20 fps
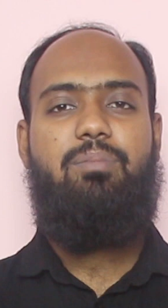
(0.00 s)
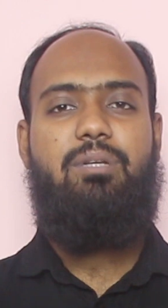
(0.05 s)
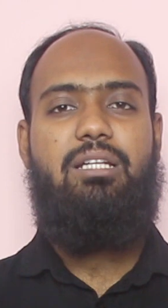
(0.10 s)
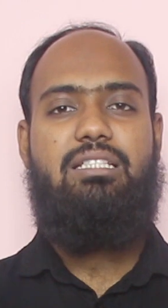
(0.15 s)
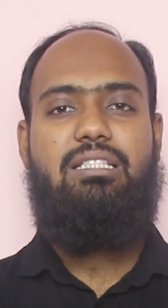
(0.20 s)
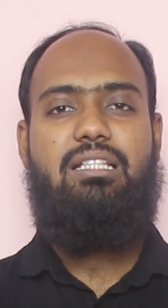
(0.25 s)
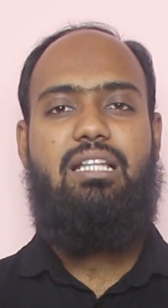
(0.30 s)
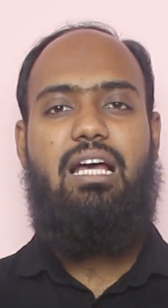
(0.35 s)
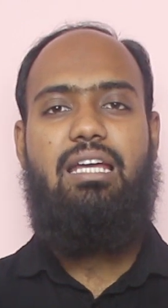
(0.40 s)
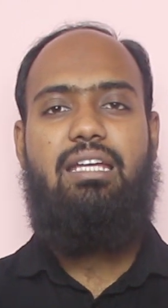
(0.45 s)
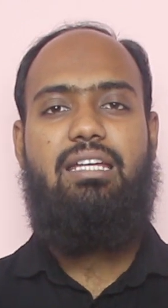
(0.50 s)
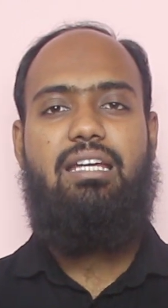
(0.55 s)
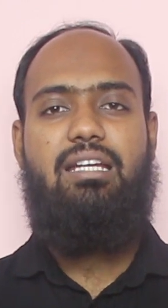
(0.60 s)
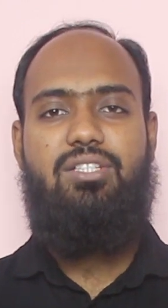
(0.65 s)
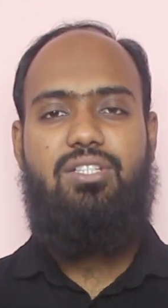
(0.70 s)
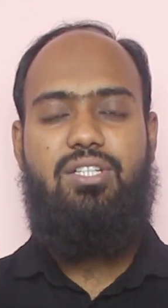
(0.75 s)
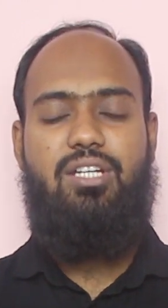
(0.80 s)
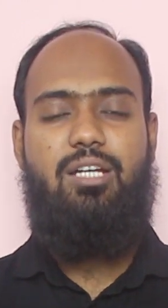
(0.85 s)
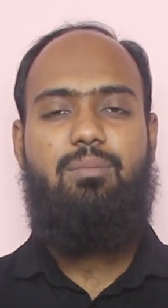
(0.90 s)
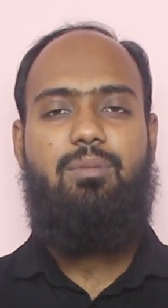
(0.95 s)
please like
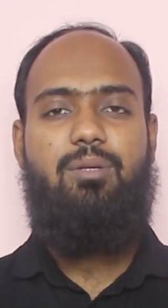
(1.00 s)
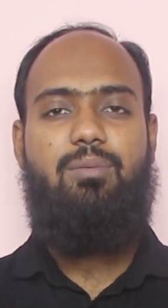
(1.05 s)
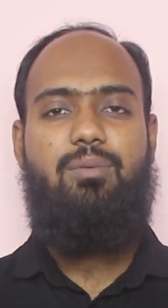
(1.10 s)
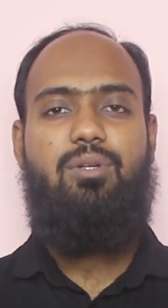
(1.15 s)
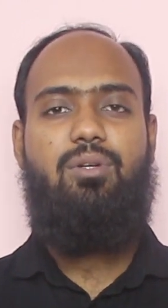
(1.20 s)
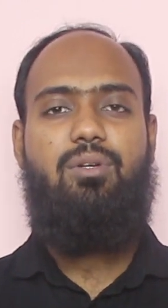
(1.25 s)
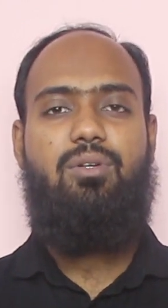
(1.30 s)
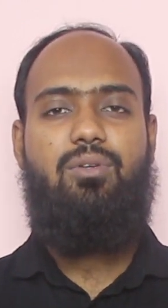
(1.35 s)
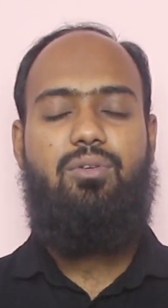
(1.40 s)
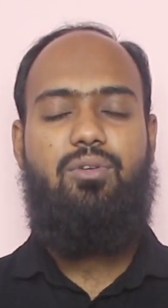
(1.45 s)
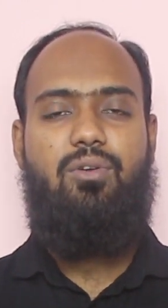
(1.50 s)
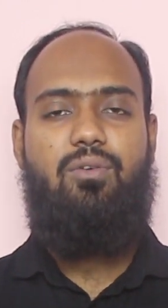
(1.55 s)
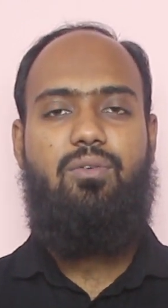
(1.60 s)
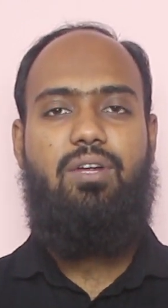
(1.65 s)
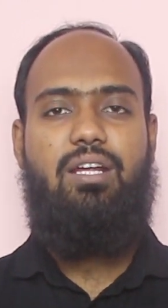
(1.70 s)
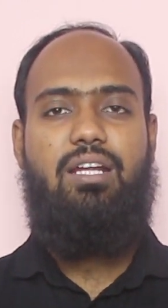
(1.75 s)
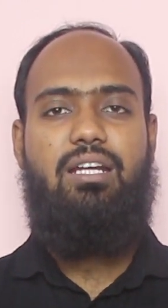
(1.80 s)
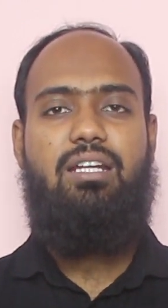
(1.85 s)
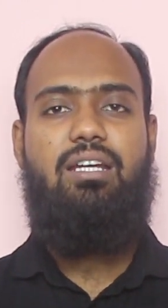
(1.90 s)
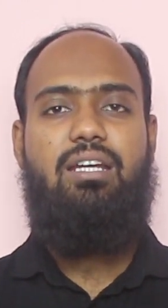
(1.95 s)
and share my video to your
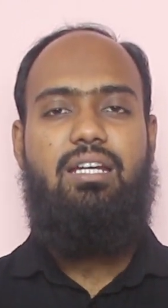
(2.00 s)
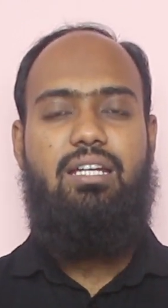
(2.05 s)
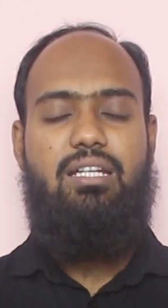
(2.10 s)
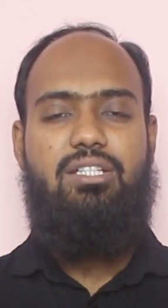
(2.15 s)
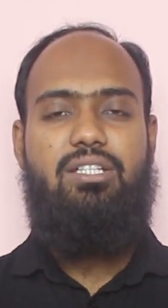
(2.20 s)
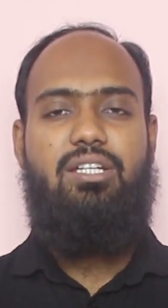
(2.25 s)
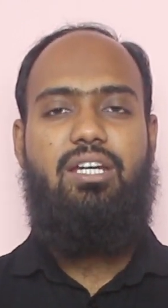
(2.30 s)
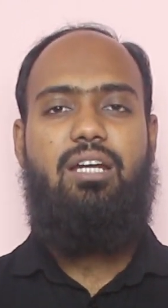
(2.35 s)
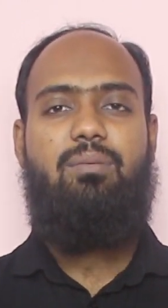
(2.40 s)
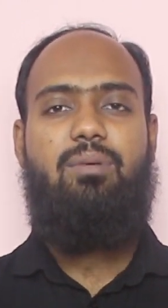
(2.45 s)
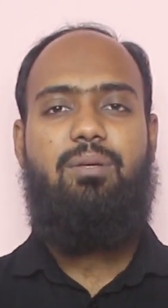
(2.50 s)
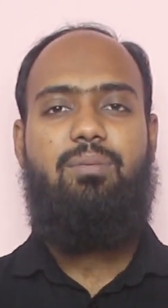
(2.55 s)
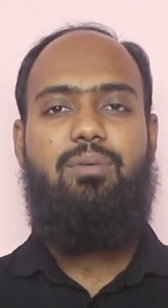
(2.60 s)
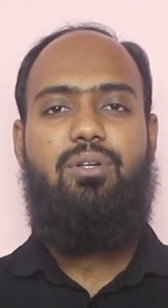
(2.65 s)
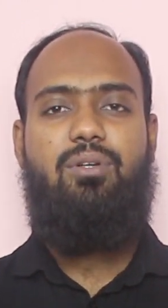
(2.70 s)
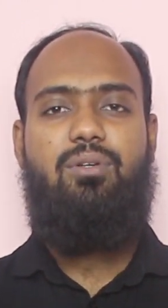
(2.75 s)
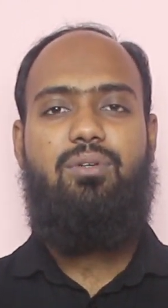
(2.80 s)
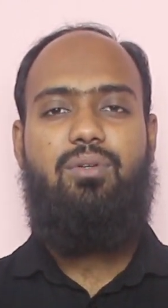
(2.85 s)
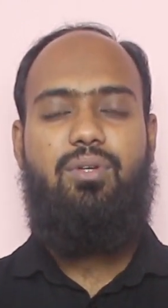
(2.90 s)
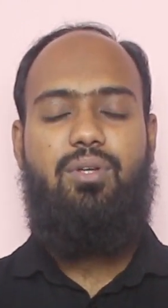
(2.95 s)
friend, share my
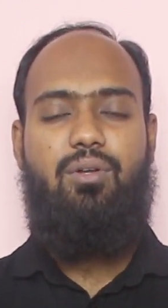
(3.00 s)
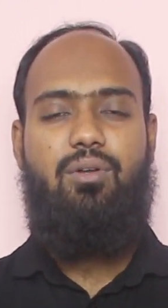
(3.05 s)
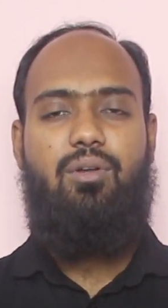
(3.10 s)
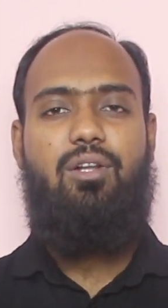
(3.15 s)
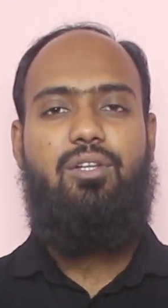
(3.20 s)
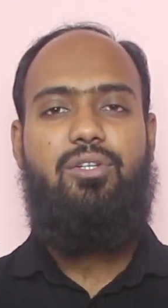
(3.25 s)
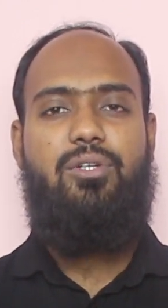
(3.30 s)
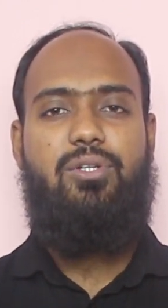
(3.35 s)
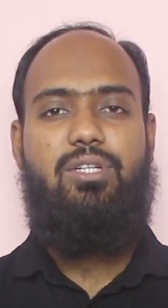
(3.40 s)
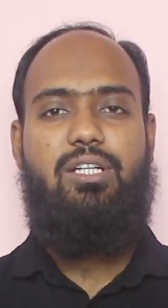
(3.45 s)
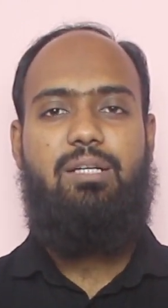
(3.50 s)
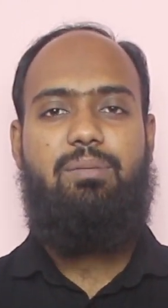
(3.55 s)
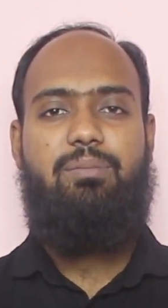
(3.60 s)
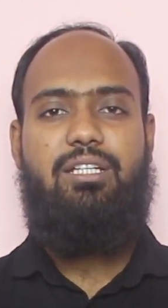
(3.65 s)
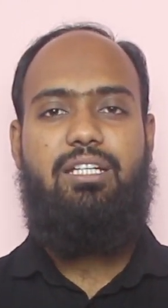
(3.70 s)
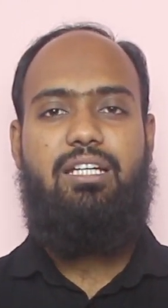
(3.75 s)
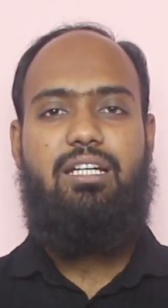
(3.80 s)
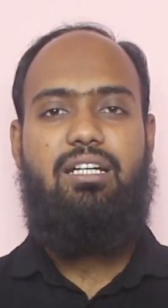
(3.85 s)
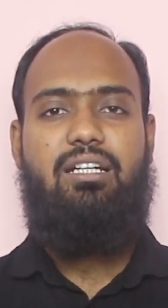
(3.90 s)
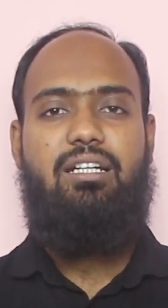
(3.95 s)
video to your all social
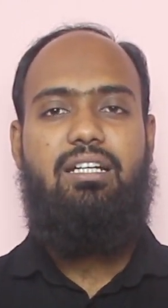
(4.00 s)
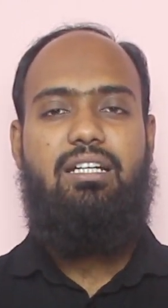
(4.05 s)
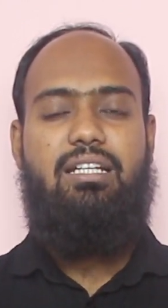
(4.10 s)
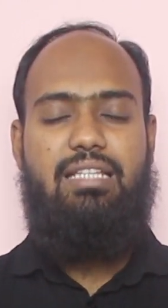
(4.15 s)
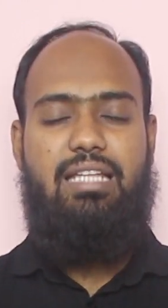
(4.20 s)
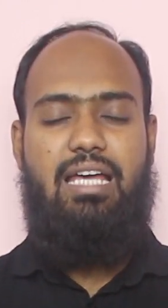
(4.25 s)
media.